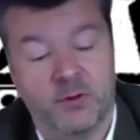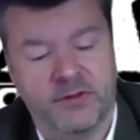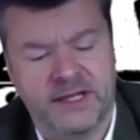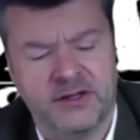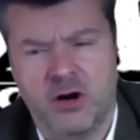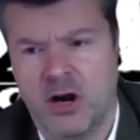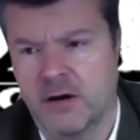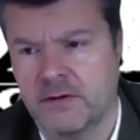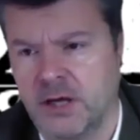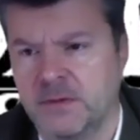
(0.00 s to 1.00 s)
I think there are
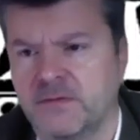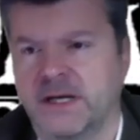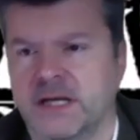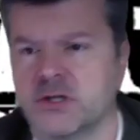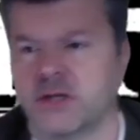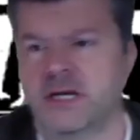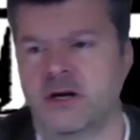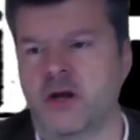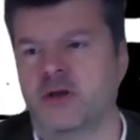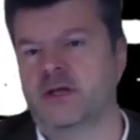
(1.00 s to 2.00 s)
a couple of videos out there
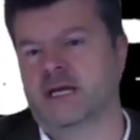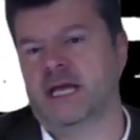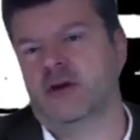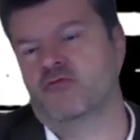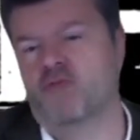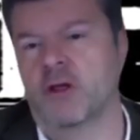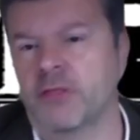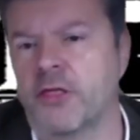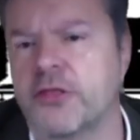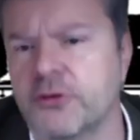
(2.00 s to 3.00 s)
now that kind of
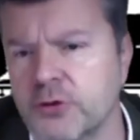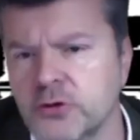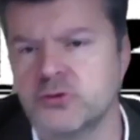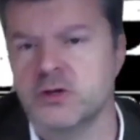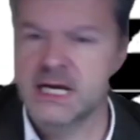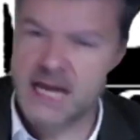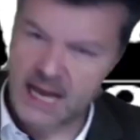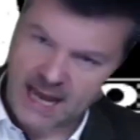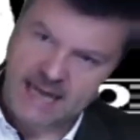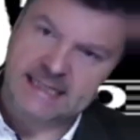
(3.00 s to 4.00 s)
run through
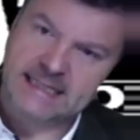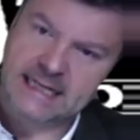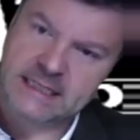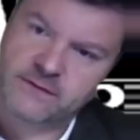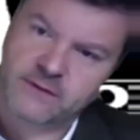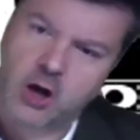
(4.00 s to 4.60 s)
ideas for